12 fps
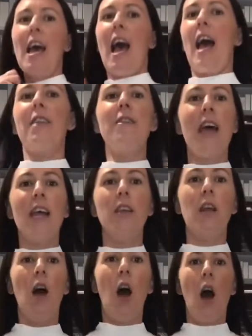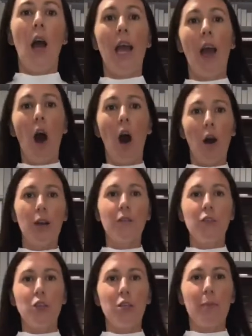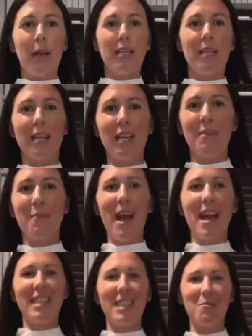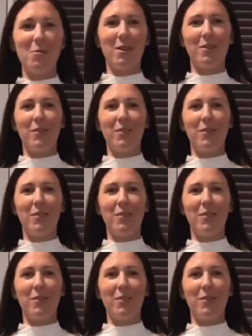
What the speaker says: and then I've just basically paired it with